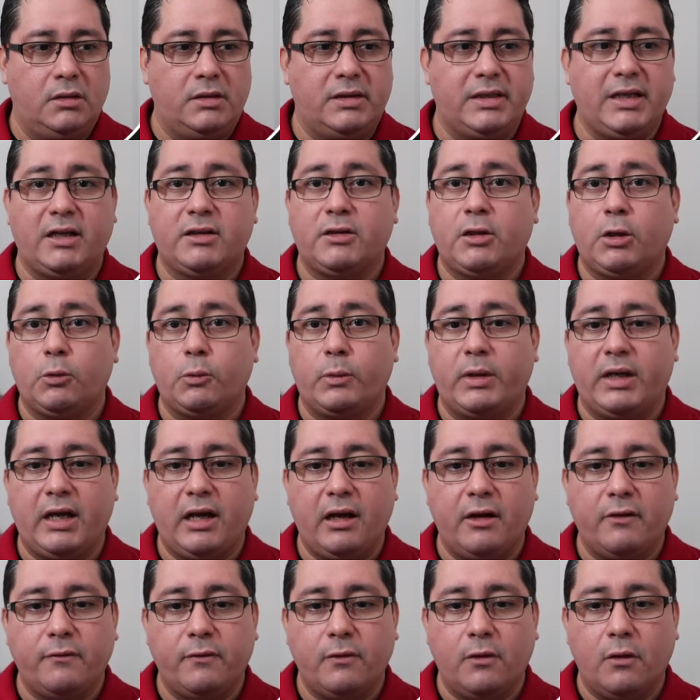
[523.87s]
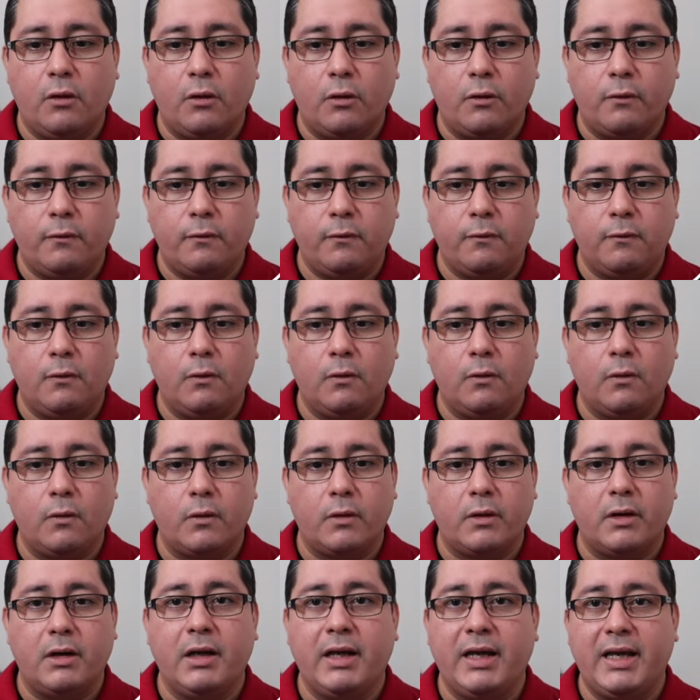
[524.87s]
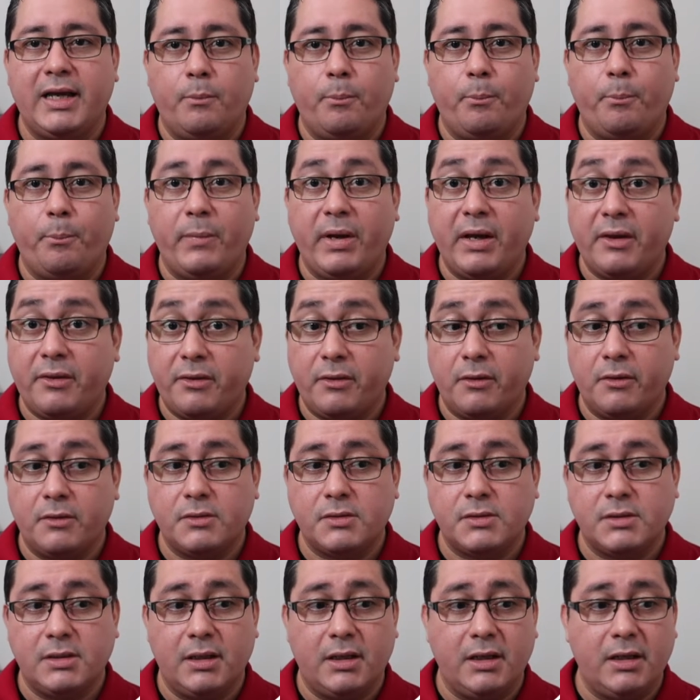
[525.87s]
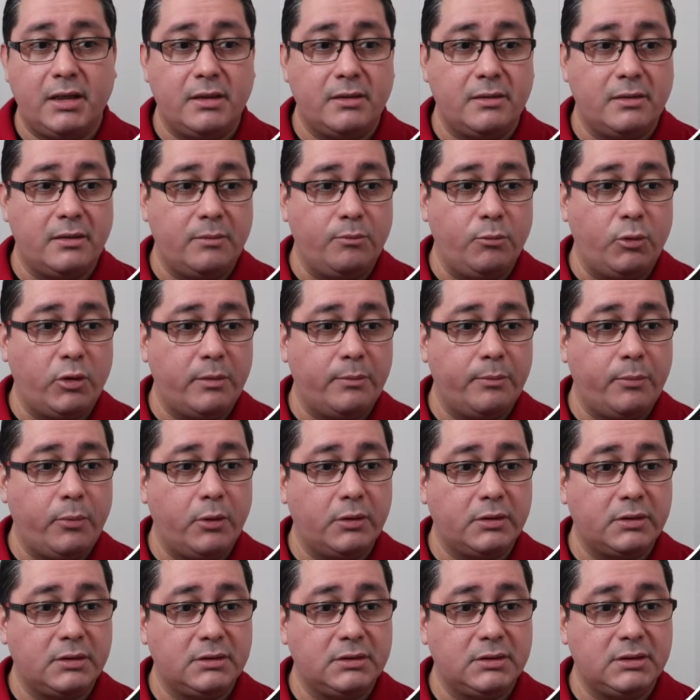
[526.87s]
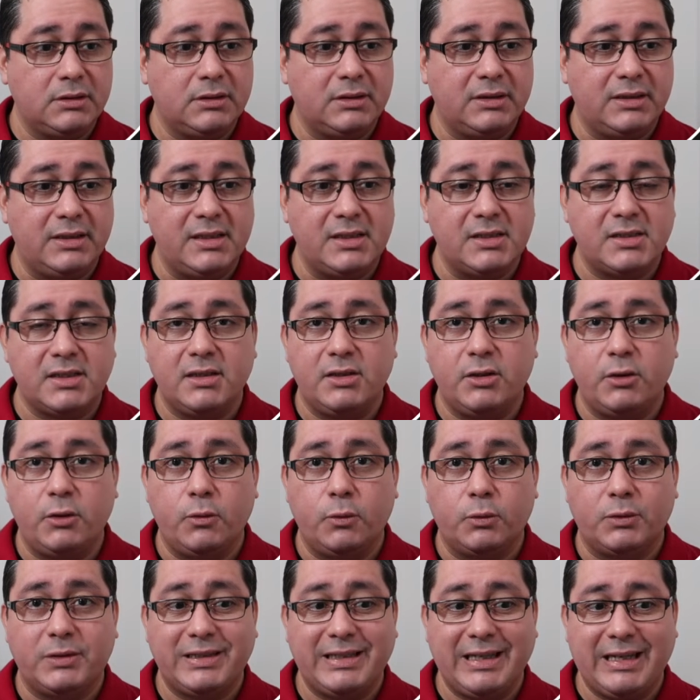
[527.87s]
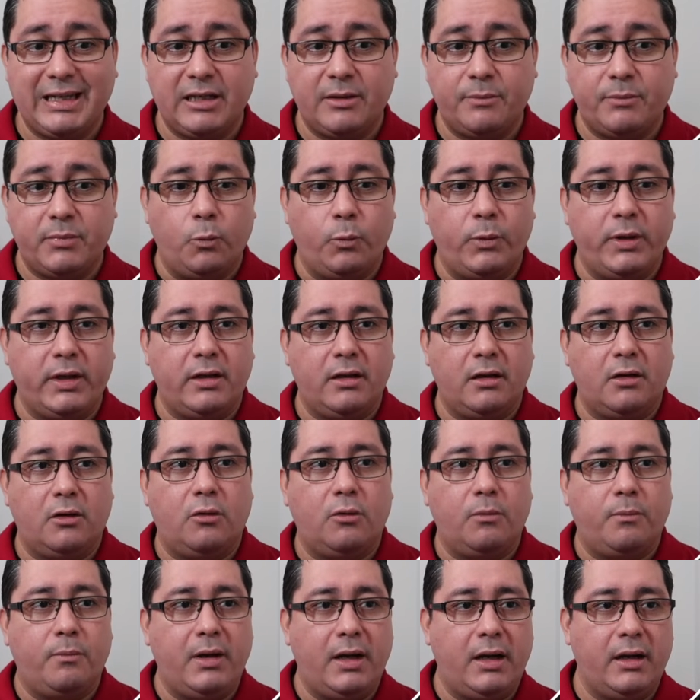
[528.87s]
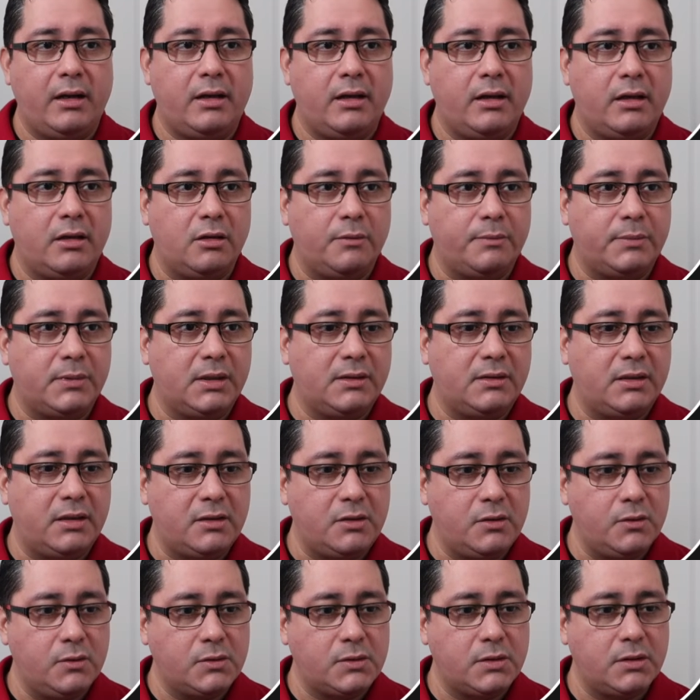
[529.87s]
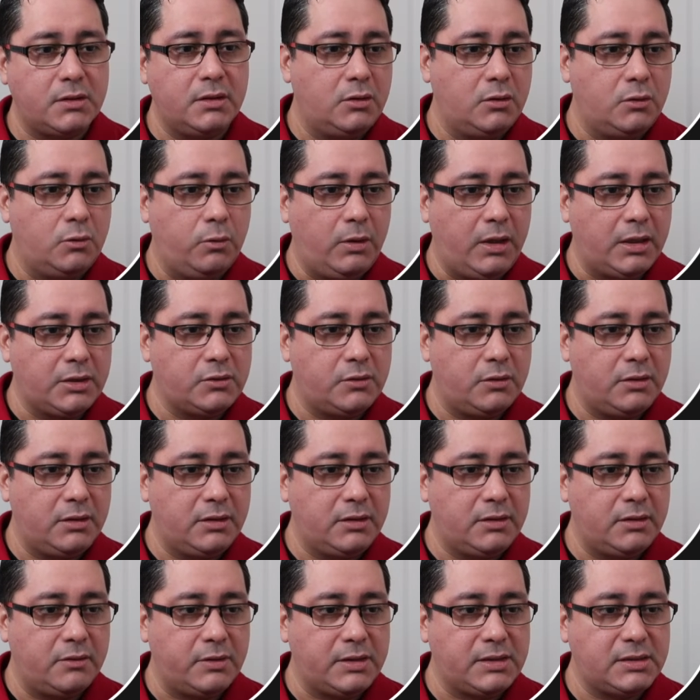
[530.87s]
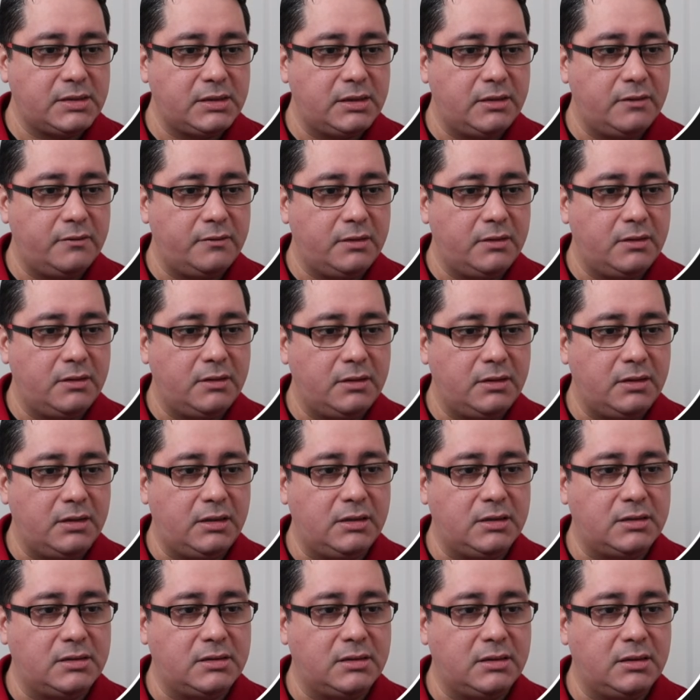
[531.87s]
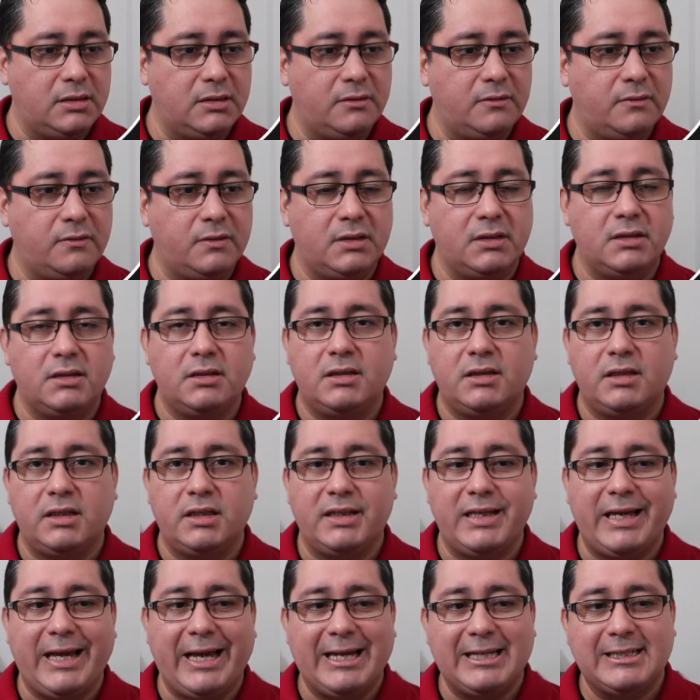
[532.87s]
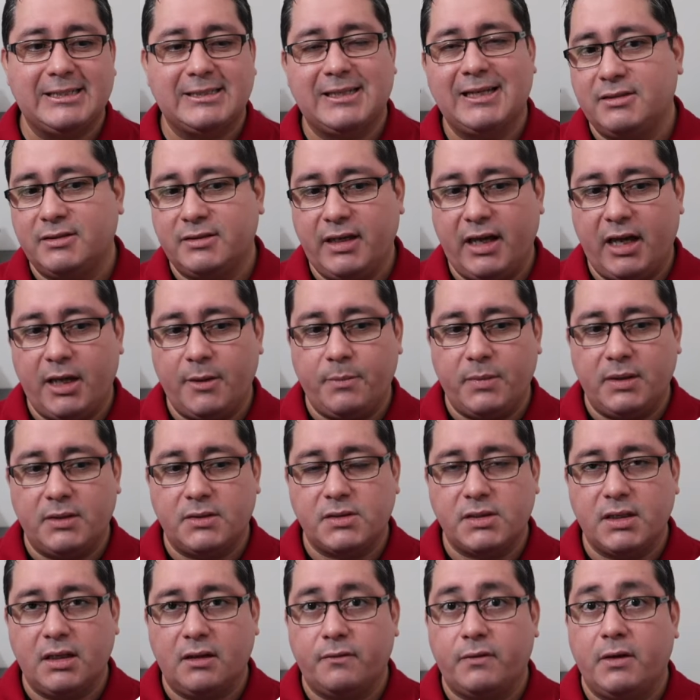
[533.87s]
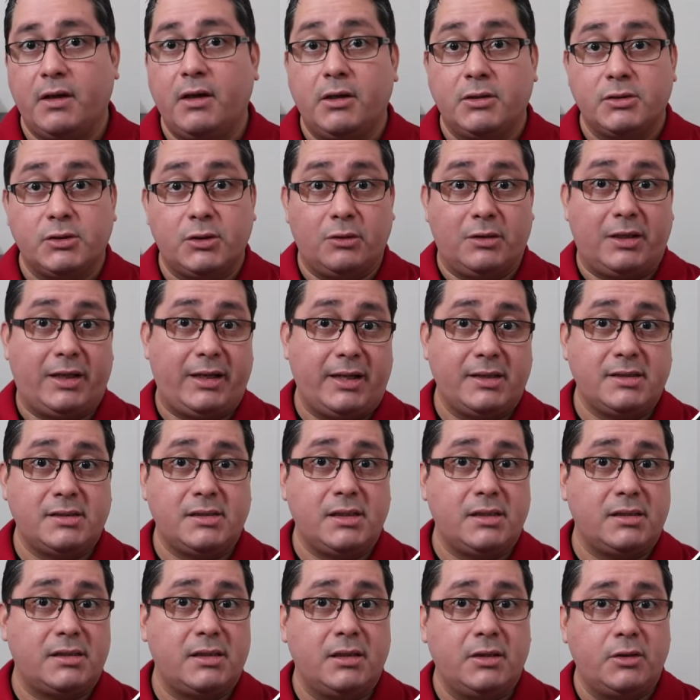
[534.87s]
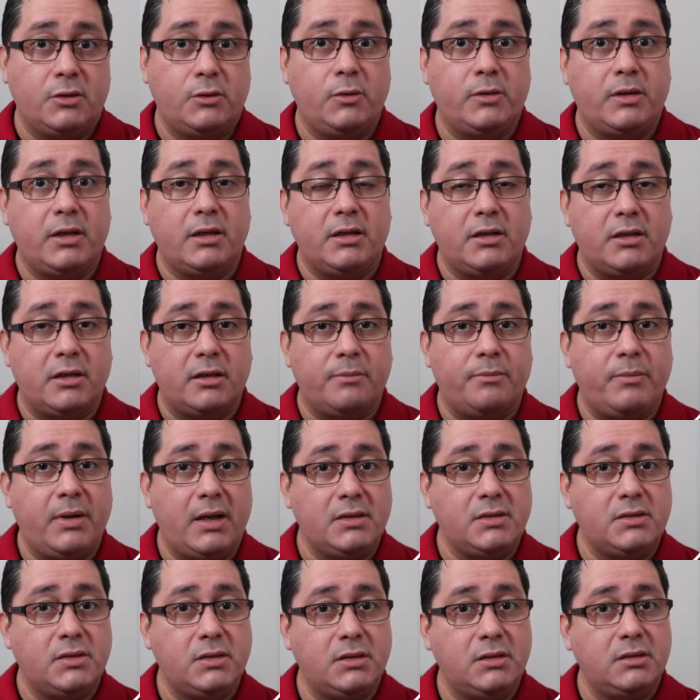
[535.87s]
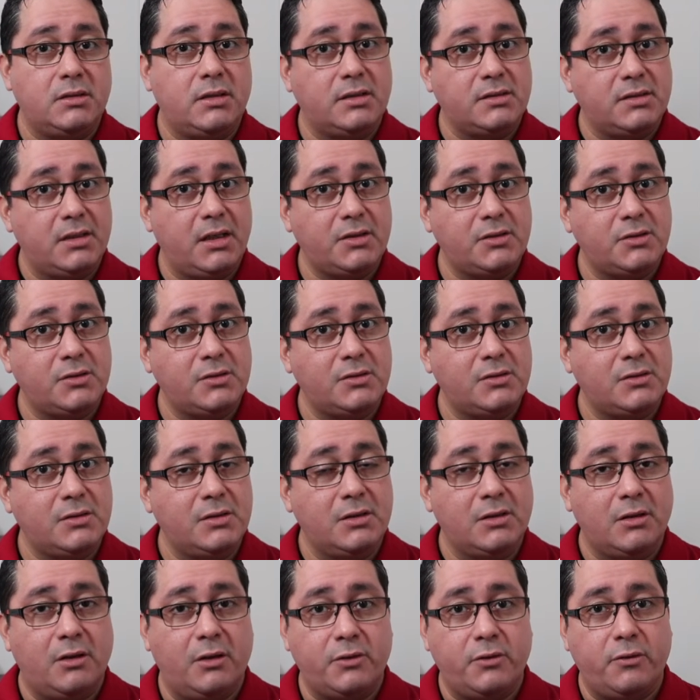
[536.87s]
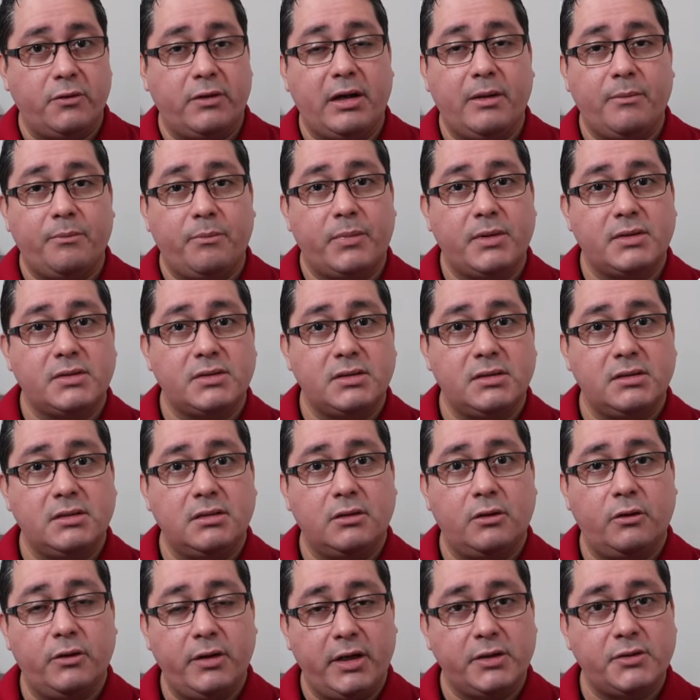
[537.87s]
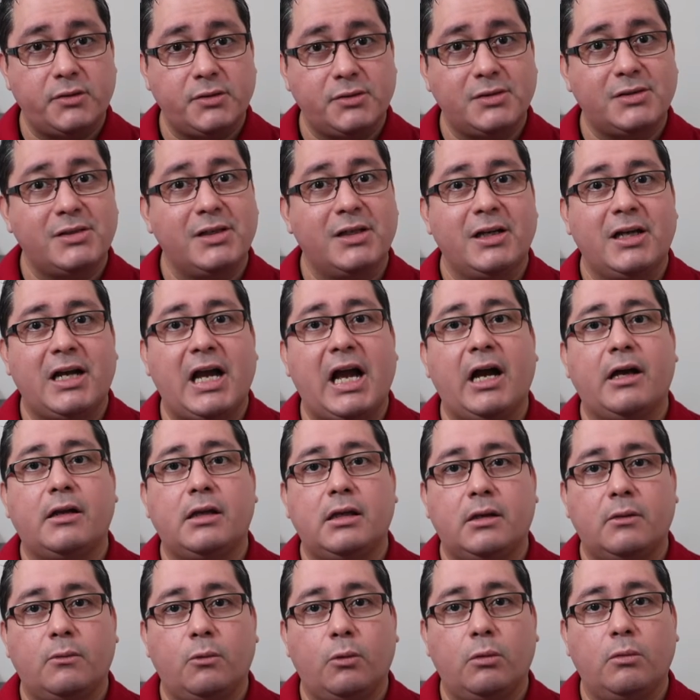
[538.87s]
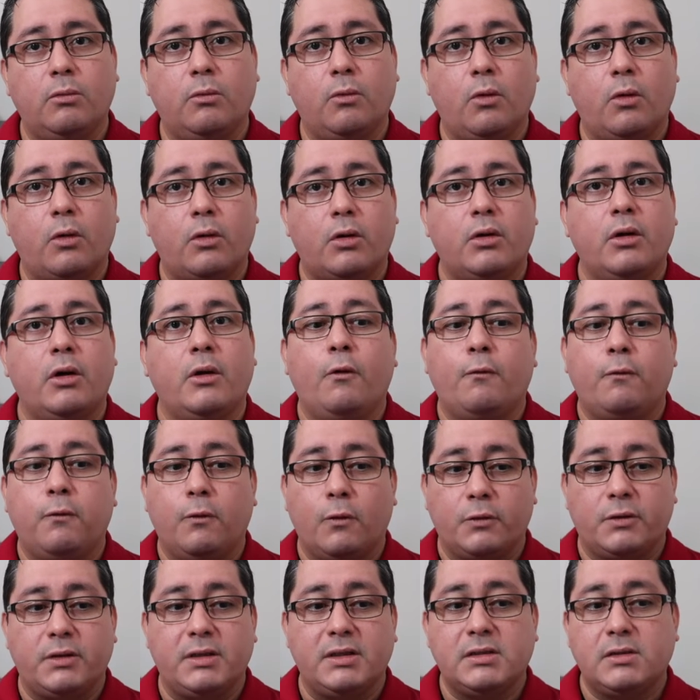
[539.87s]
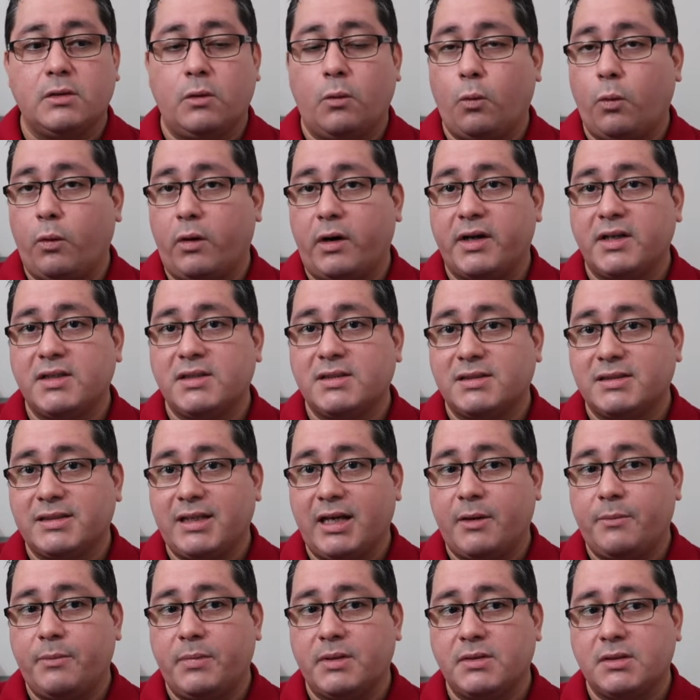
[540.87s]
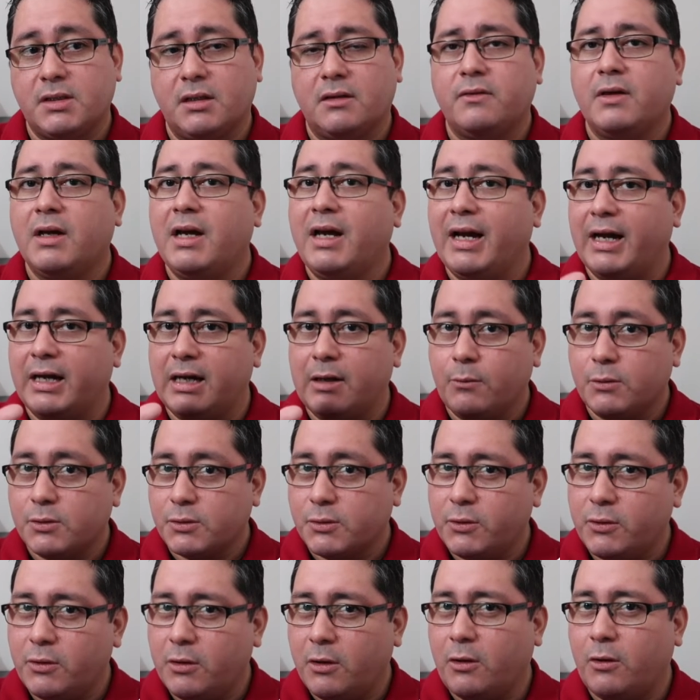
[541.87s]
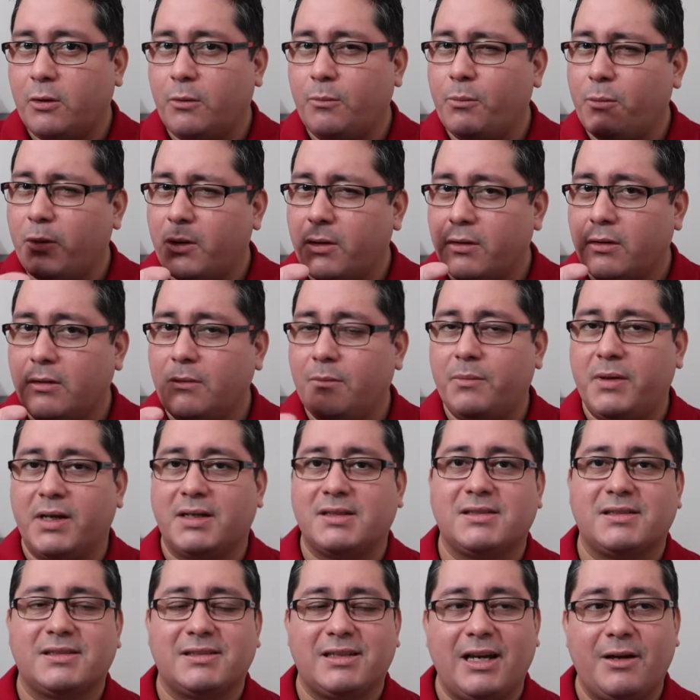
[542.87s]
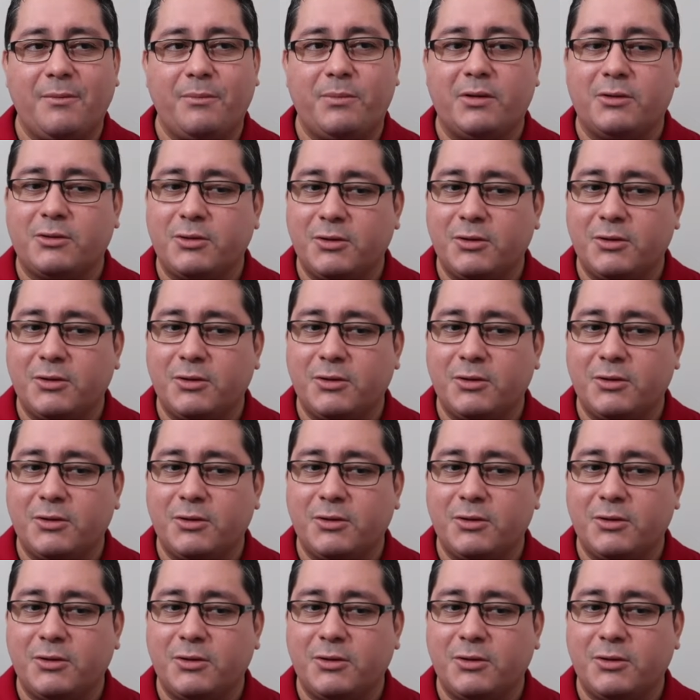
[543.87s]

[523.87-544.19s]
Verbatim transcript: Now that we have our four methods and more importantly this new type, we can go back and update the user to actually receive this DBTX type itself. So like I said, you can either pass in transactions or you can pass in connections and it will work for this queries type itself. And I will show you a more complex example.